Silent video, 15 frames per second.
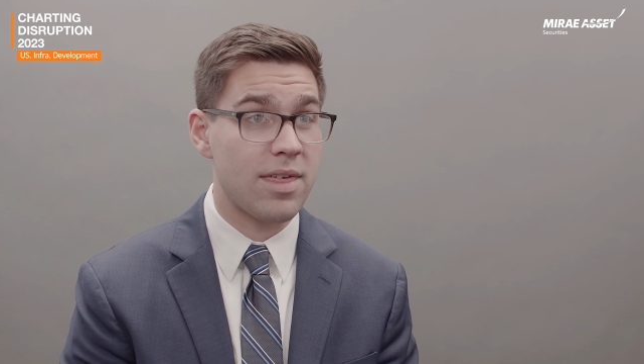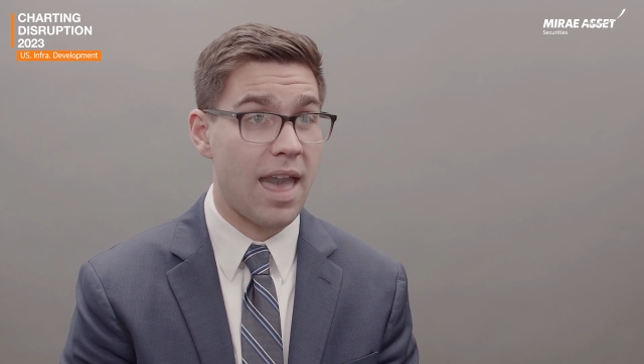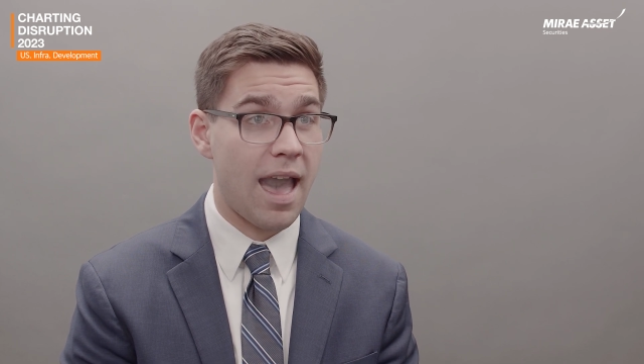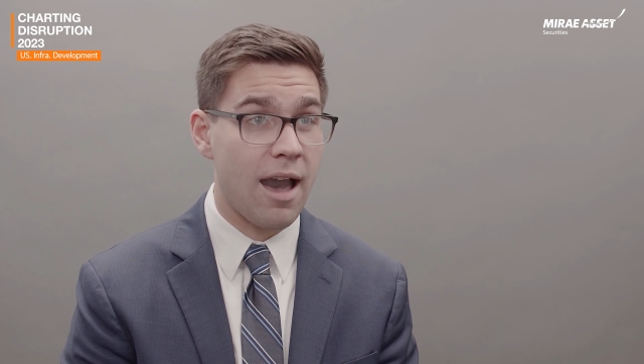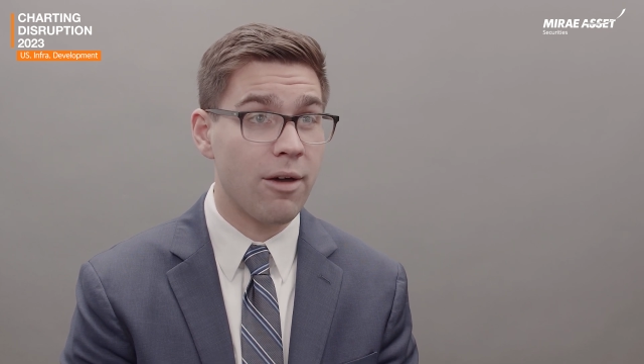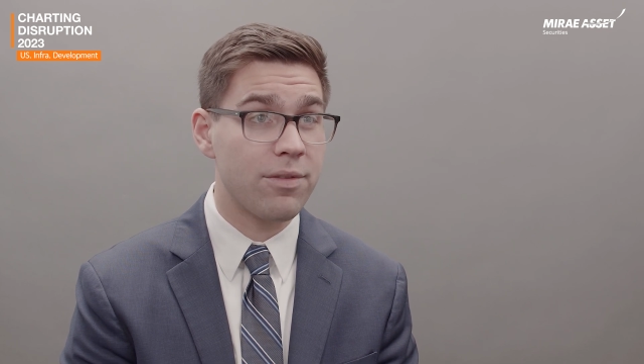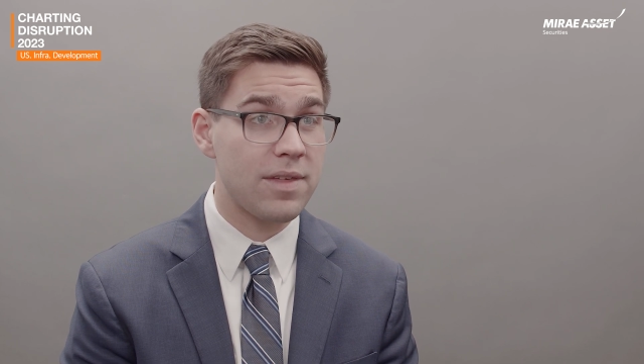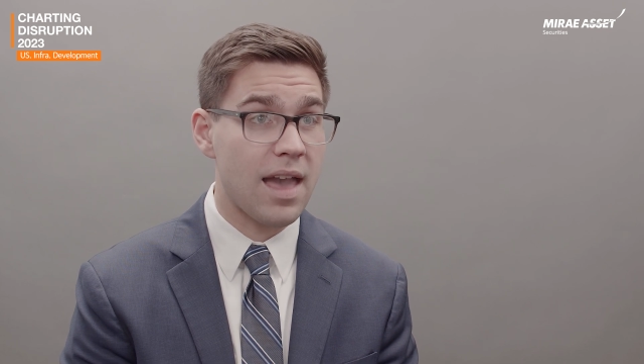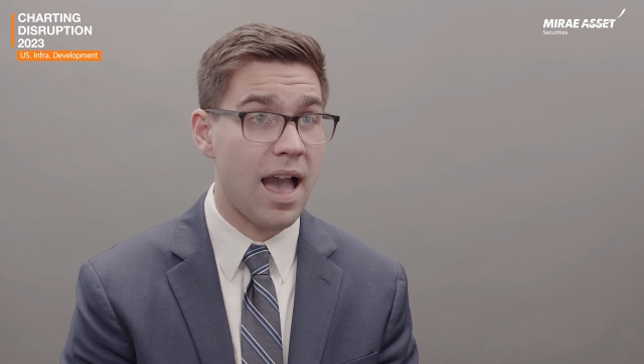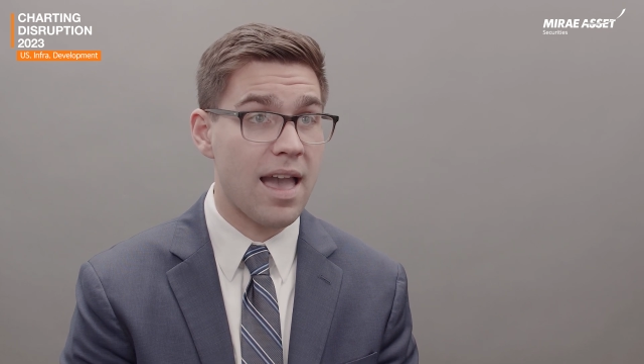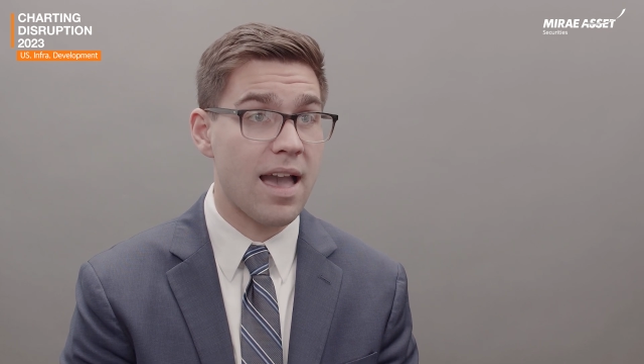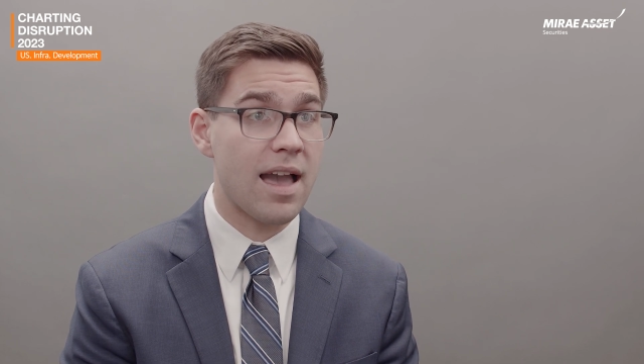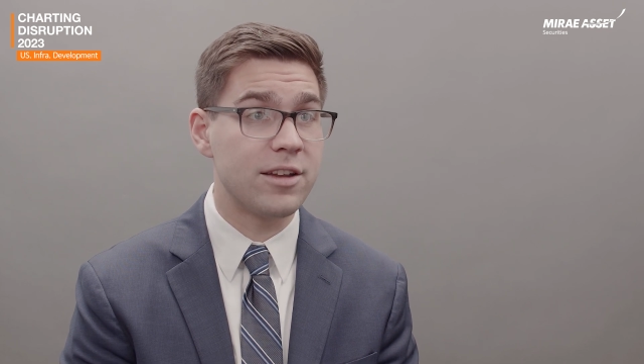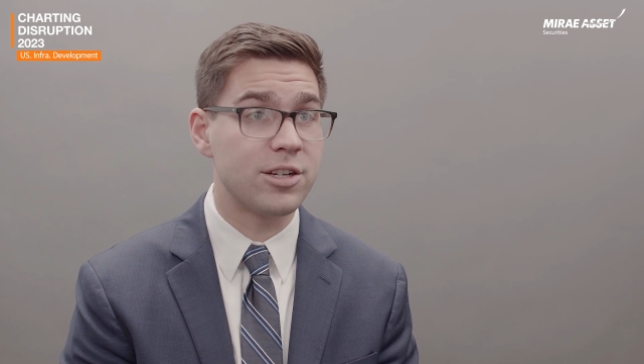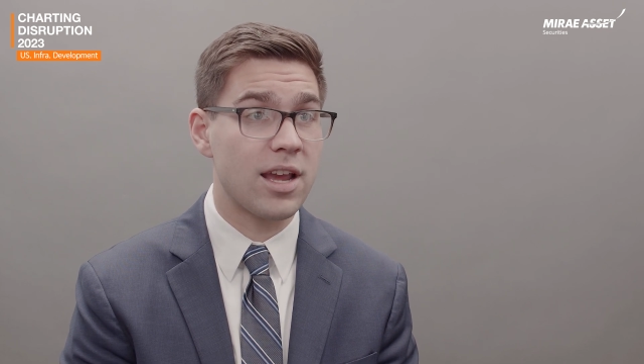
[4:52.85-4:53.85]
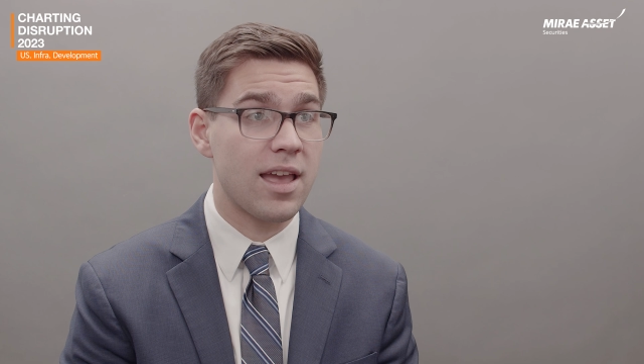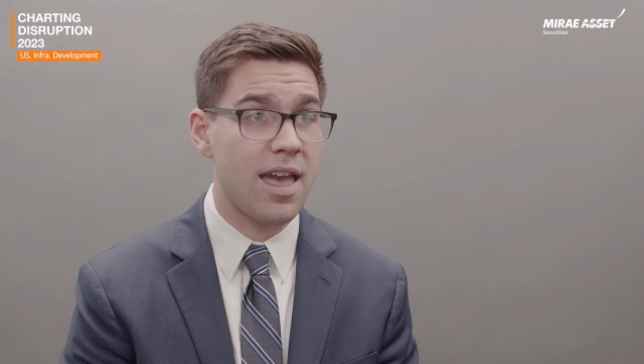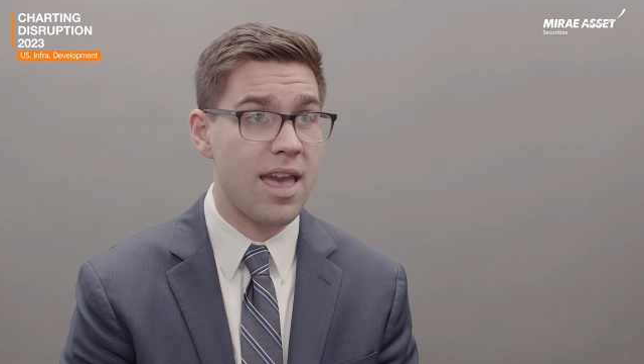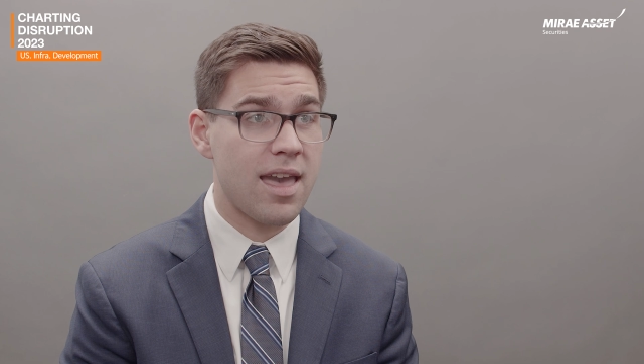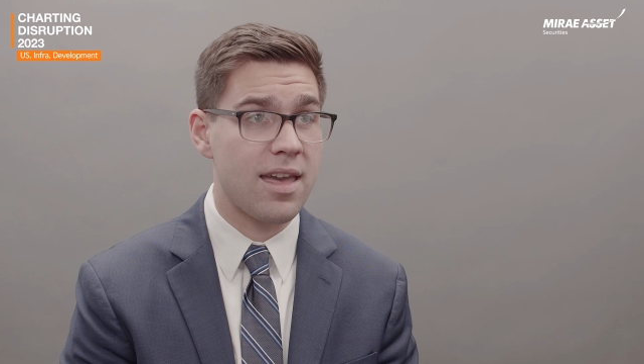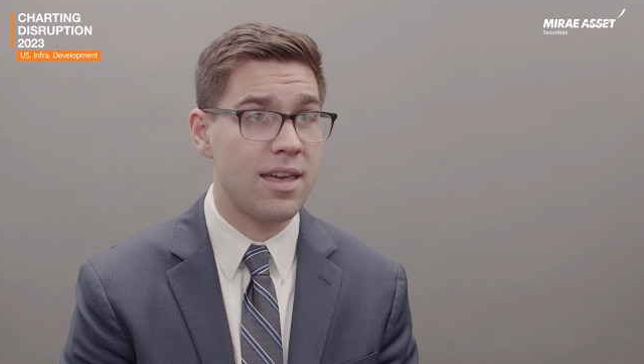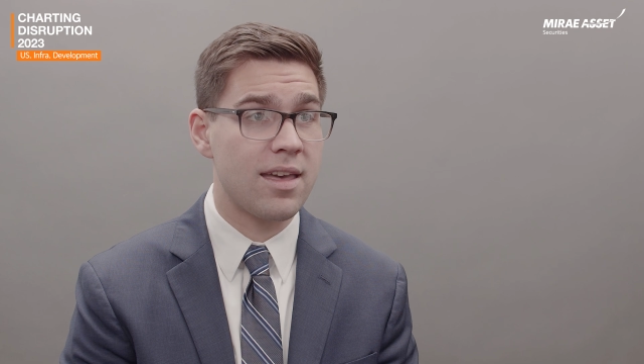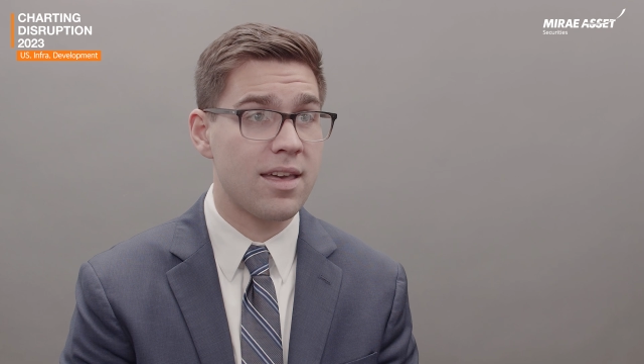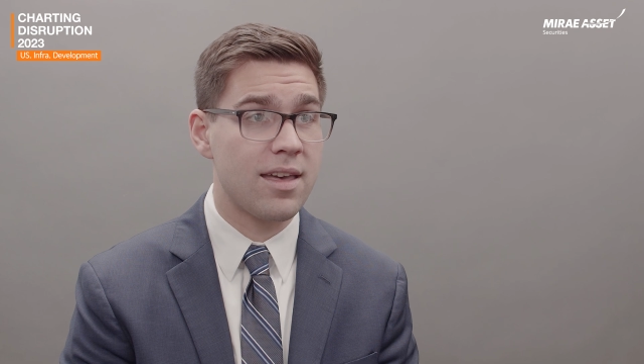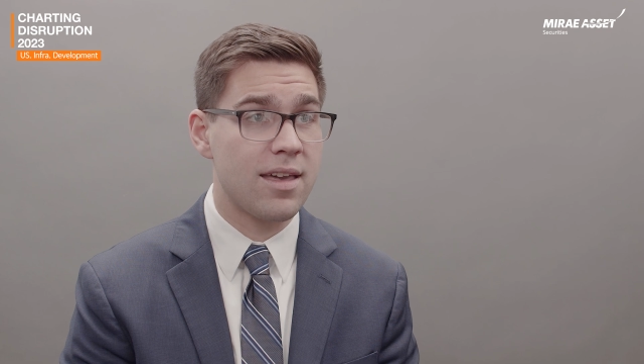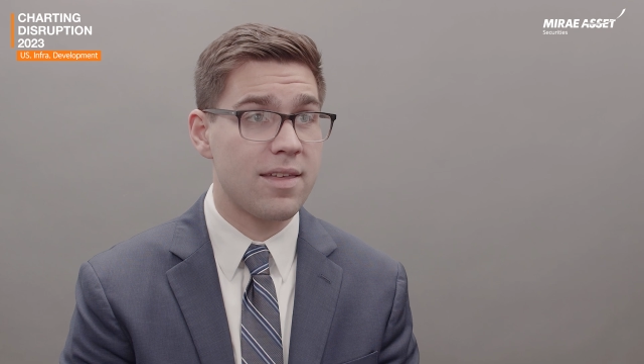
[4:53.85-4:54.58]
without the IIJA,